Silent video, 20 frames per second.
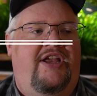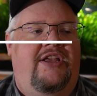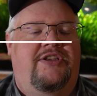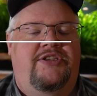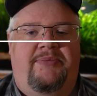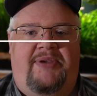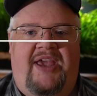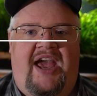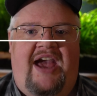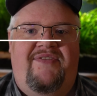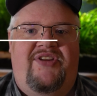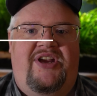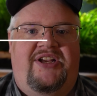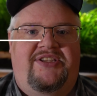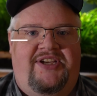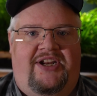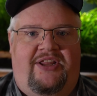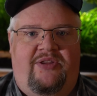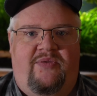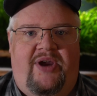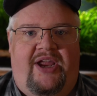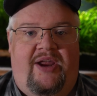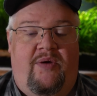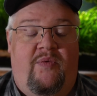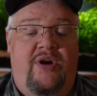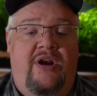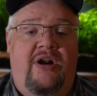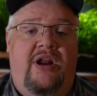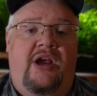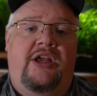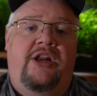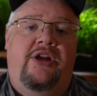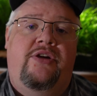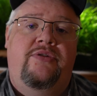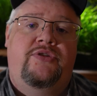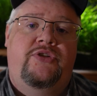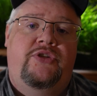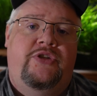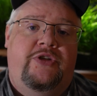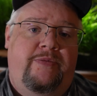to get some caveats out of the way. We are not going to go
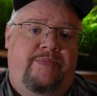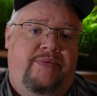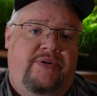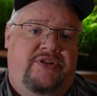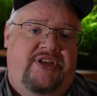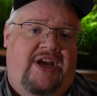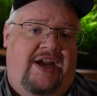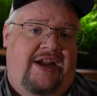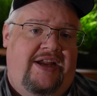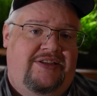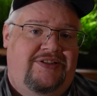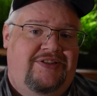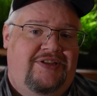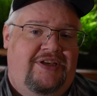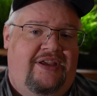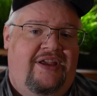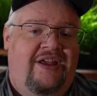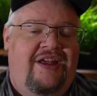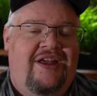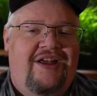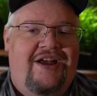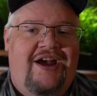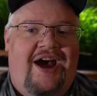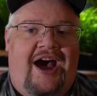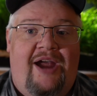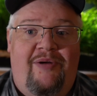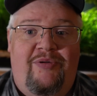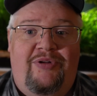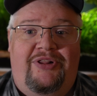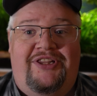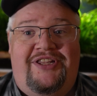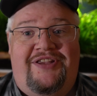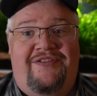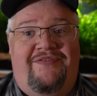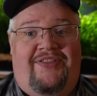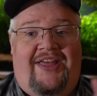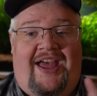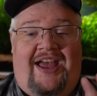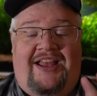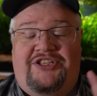super science-y. I will
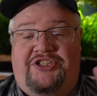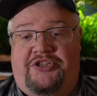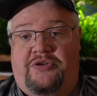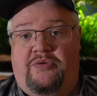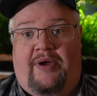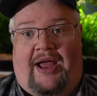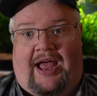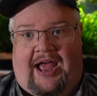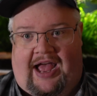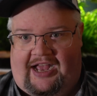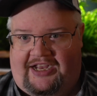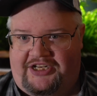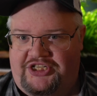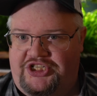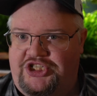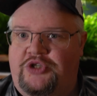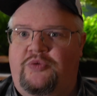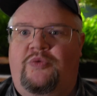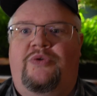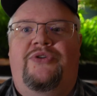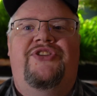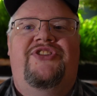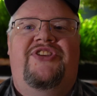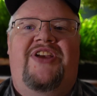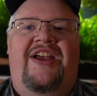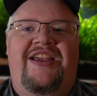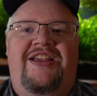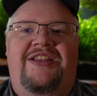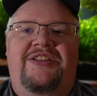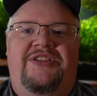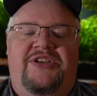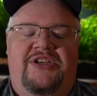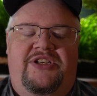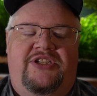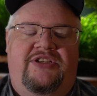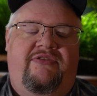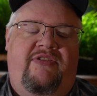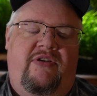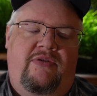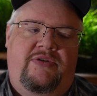leave that to actual
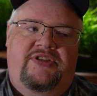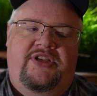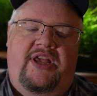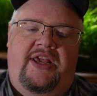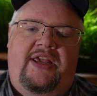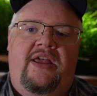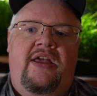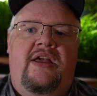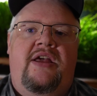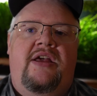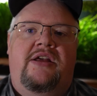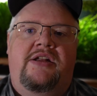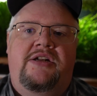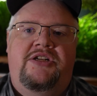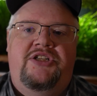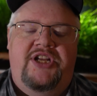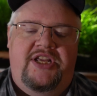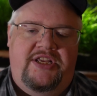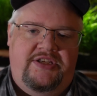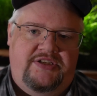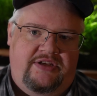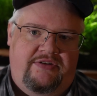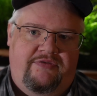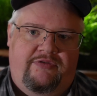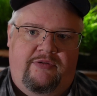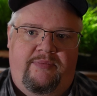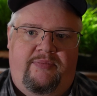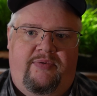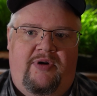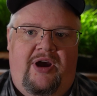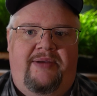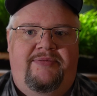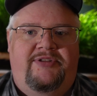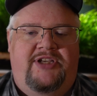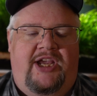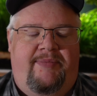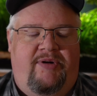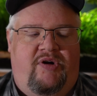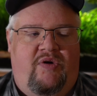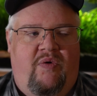scientists, folks like Jason from
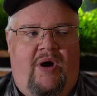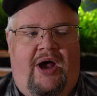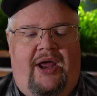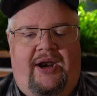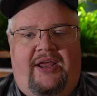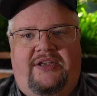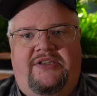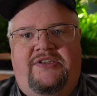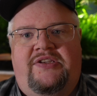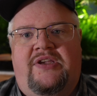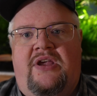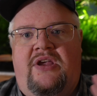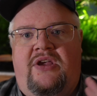Primetime Aquatics,